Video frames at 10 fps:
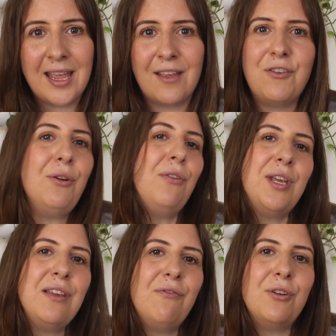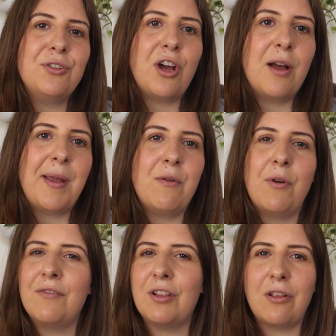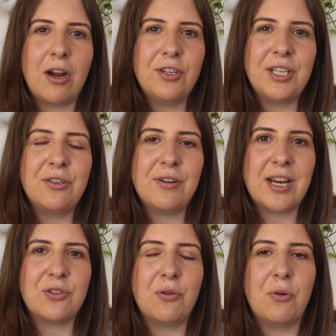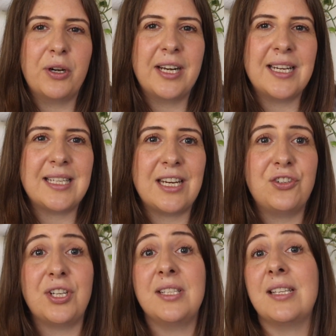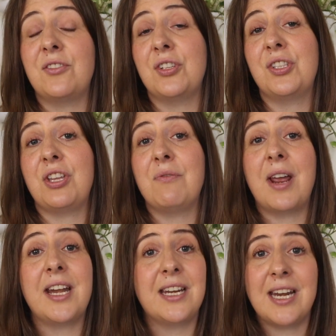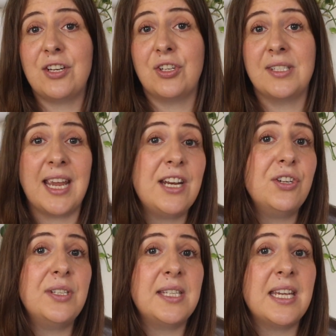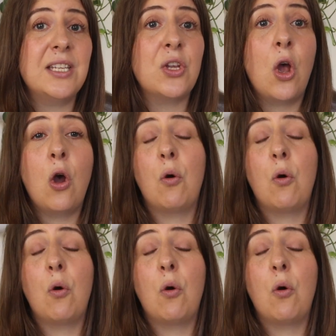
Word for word: If you're looking for a job in one of the large international organizations such as the United Nations agencies